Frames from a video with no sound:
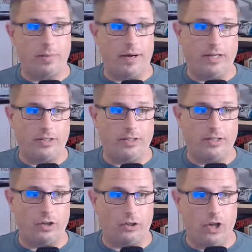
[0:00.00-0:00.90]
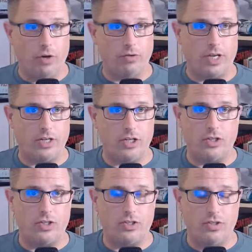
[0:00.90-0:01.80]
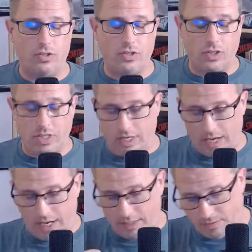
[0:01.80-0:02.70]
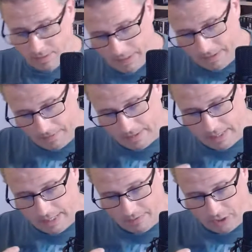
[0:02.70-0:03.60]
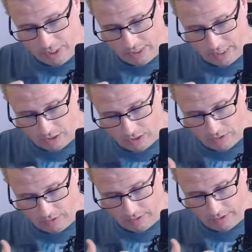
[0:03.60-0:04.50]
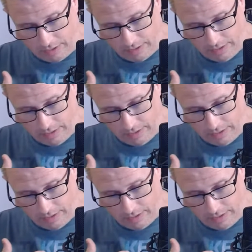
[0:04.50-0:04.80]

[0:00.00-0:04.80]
them and I took notes. I just didn't. I didn't have a chance to actually do anything.